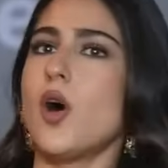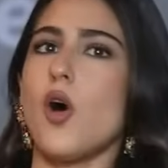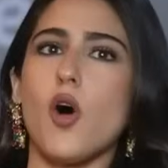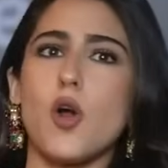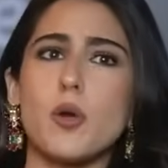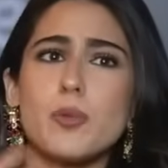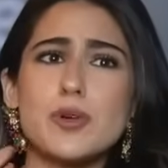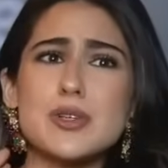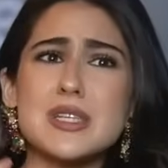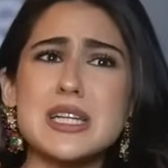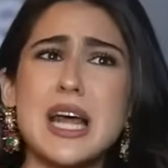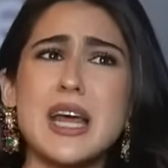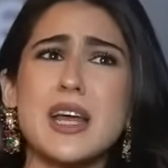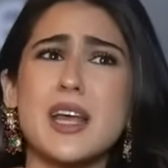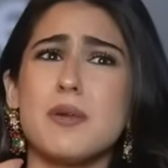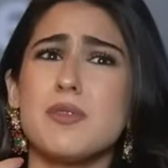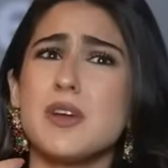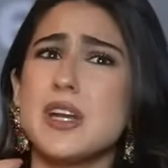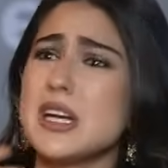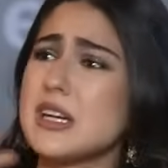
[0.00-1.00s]
Almost
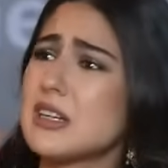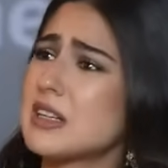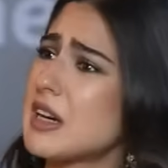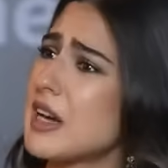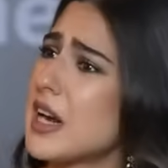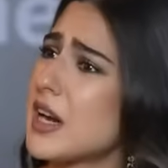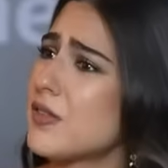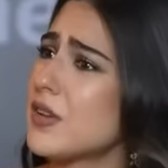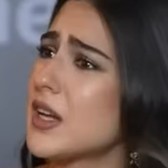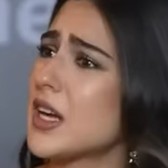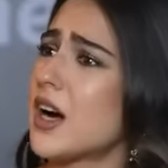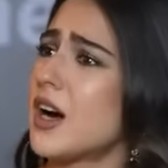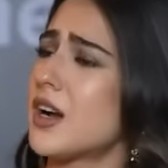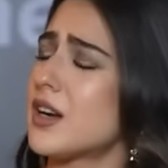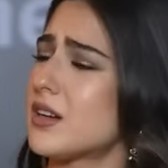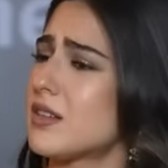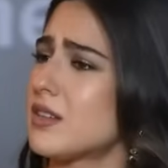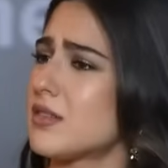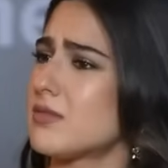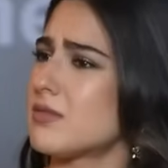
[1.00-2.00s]
like even internet we
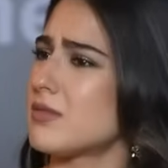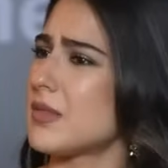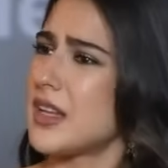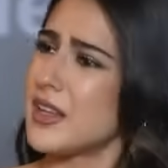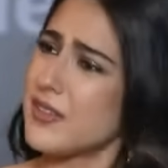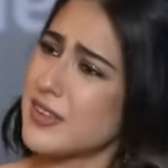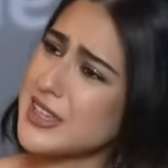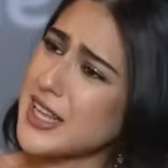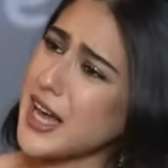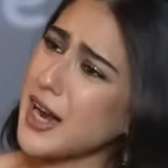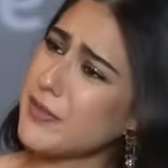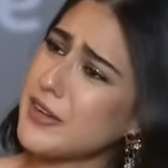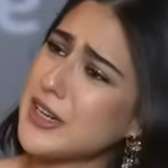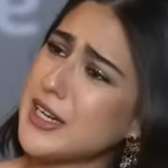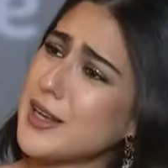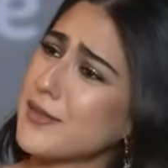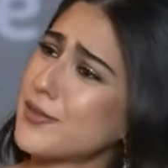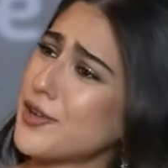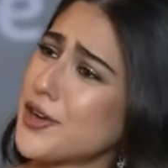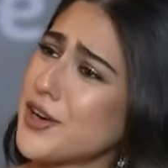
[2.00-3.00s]
can't, even that we
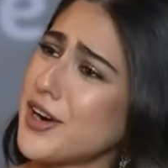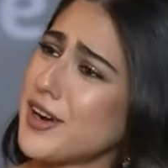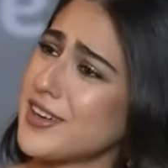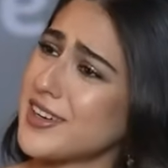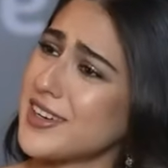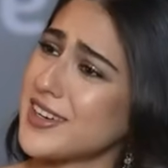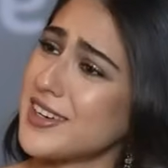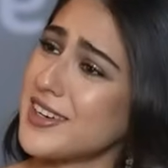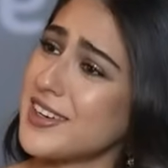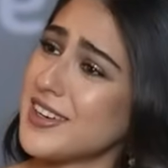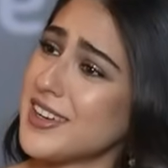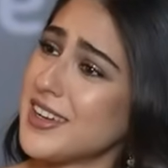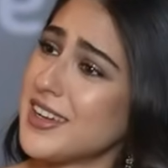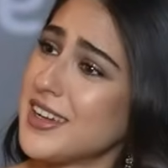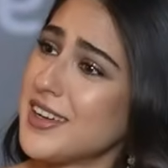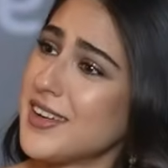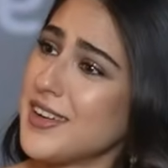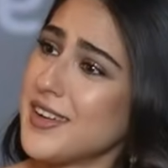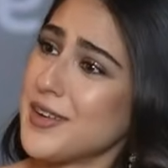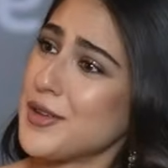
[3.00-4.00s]
take for granted. Yeah.
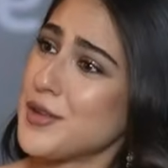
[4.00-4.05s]
Yeah.